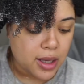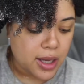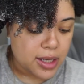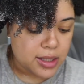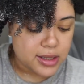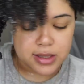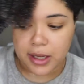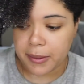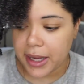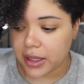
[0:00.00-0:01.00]
I need to
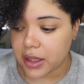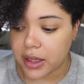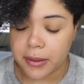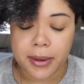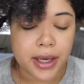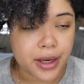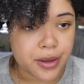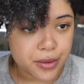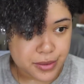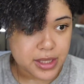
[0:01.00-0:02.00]
stop acting like my hair
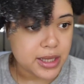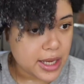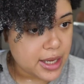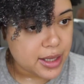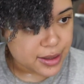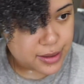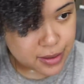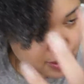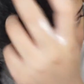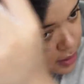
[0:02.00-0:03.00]
don't need that
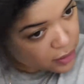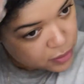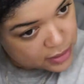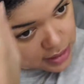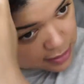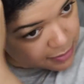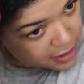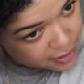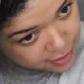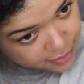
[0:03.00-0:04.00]
LOC
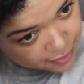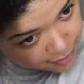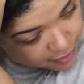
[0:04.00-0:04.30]
method,